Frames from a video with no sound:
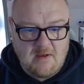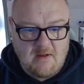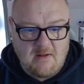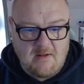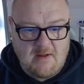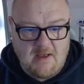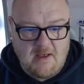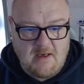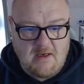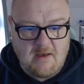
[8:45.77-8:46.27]

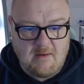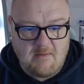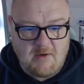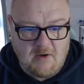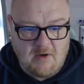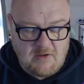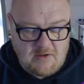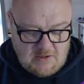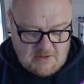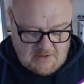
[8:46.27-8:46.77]
Then I'm
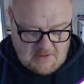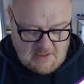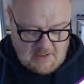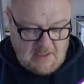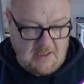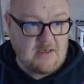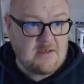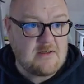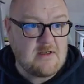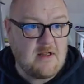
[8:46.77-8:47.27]
going to
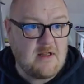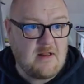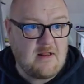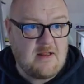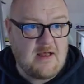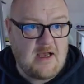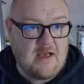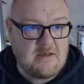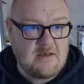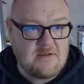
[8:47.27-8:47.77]
delete
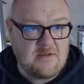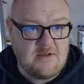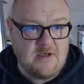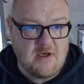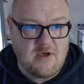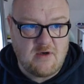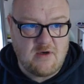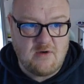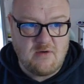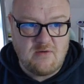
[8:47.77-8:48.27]
that
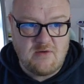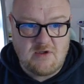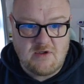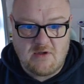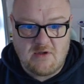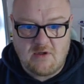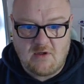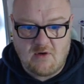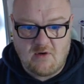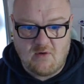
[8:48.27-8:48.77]
node,
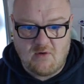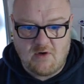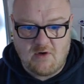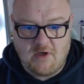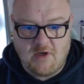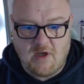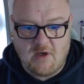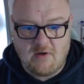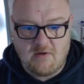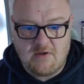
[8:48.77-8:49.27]
the corner
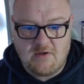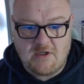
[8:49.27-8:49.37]
node.